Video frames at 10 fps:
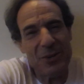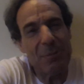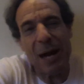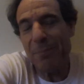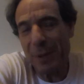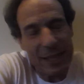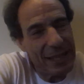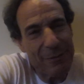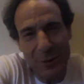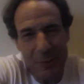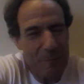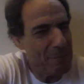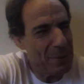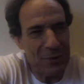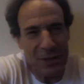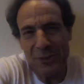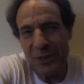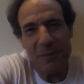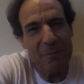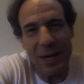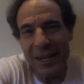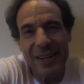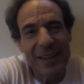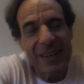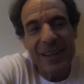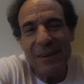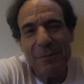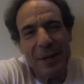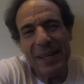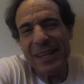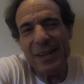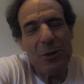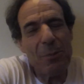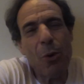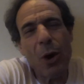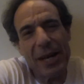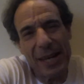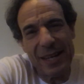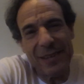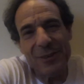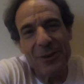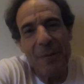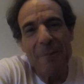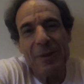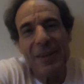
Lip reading: and she might believe her position, but the point is,